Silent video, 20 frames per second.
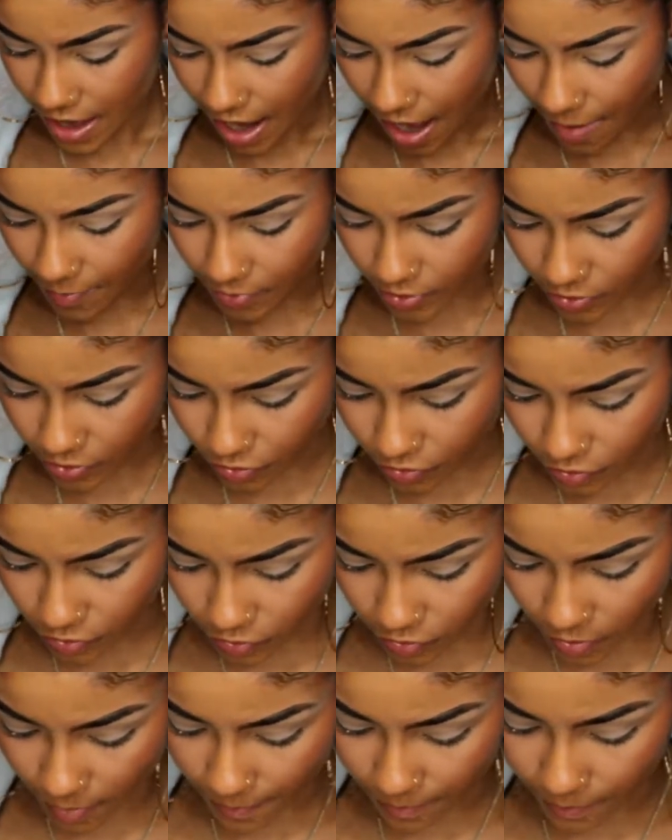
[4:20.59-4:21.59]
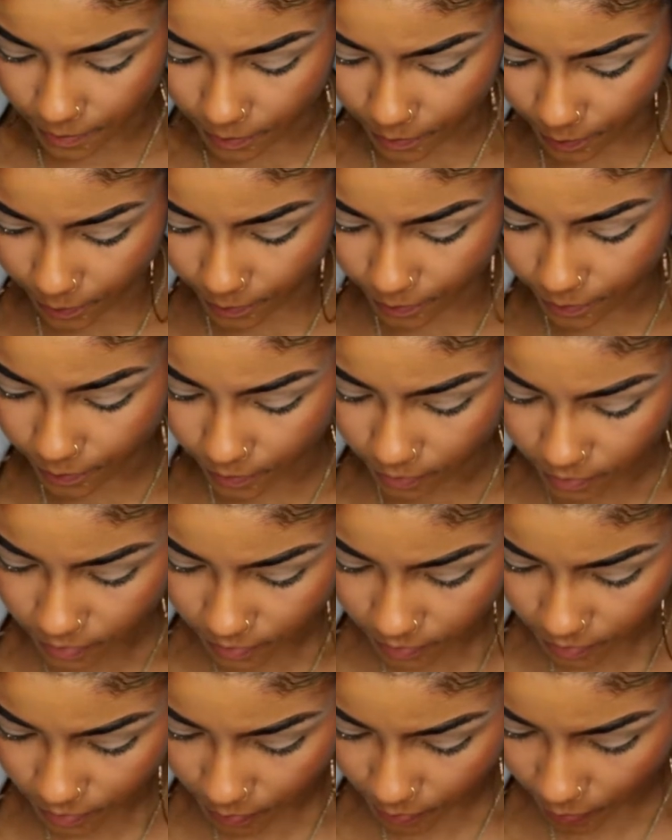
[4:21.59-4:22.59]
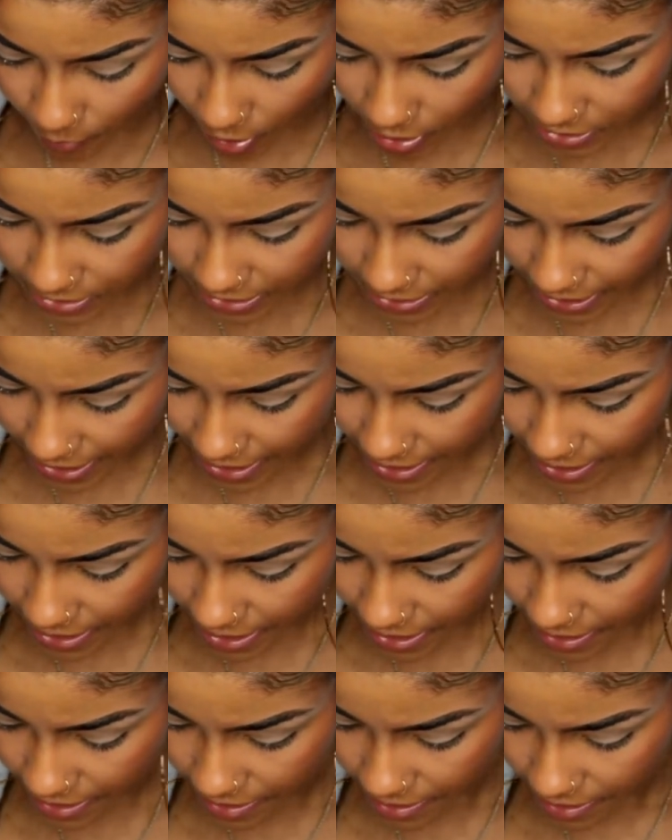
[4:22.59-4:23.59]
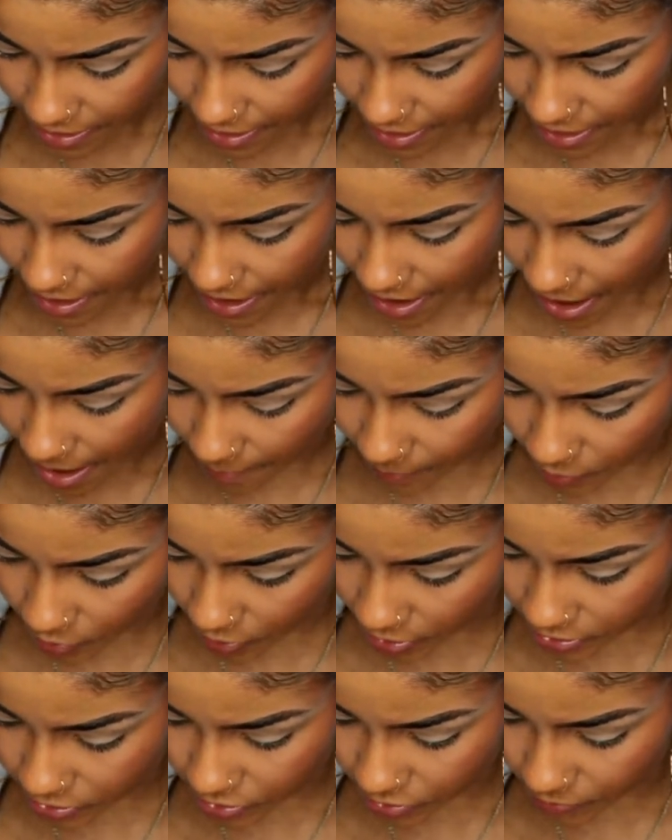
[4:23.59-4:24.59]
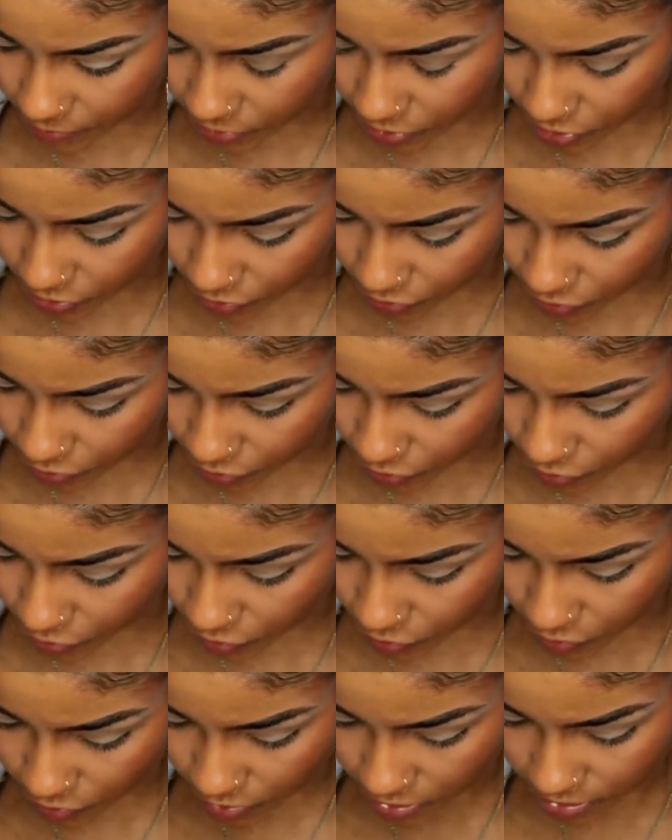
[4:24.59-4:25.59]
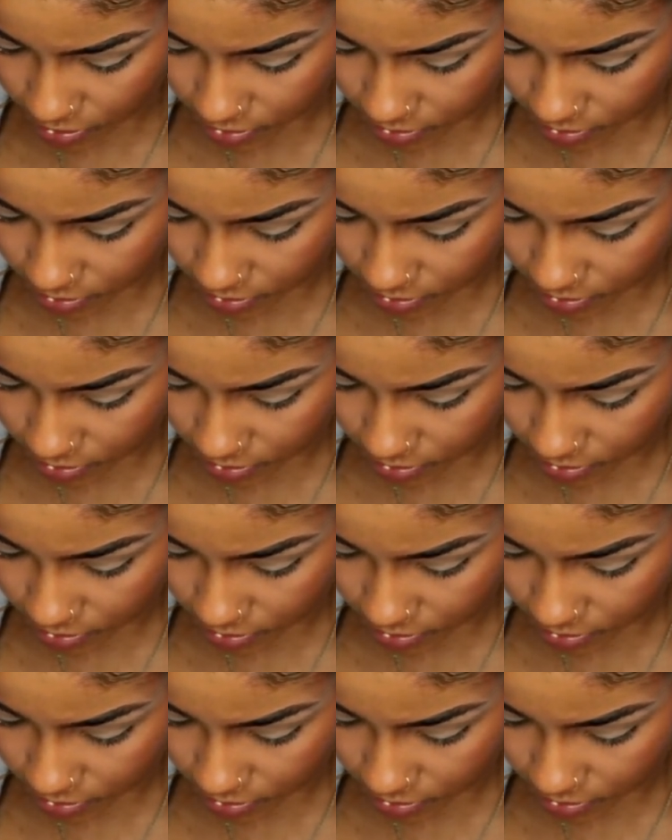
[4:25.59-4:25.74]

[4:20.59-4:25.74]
I'm gonna do Boss Lady. I'm going to do